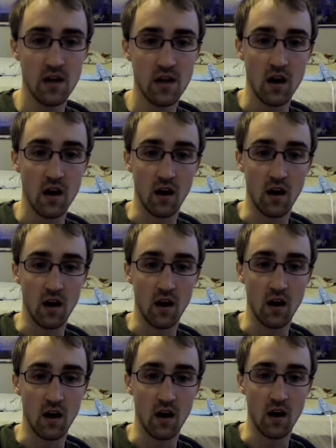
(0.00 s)
Uh, the
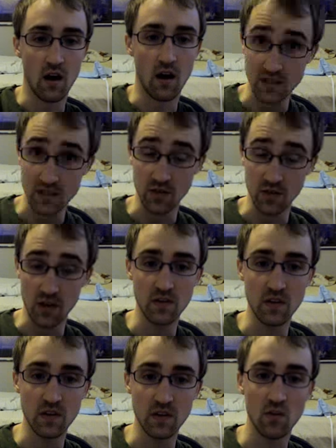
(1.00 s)
one Monarch's still left in
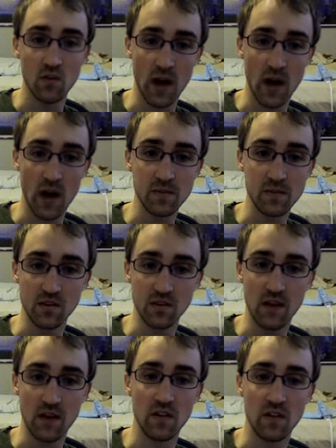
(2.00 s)
there, the Windup's still left
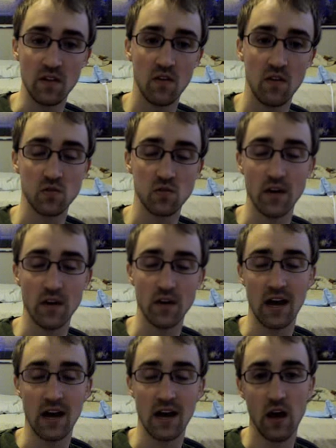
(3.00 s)
in there, and then there's one
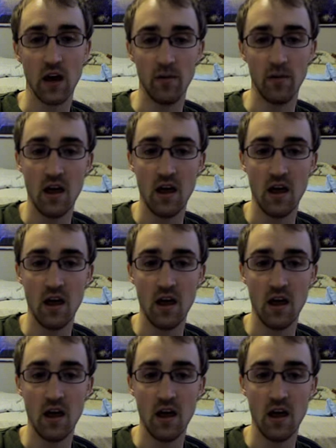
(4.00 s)
Dino Rabbit.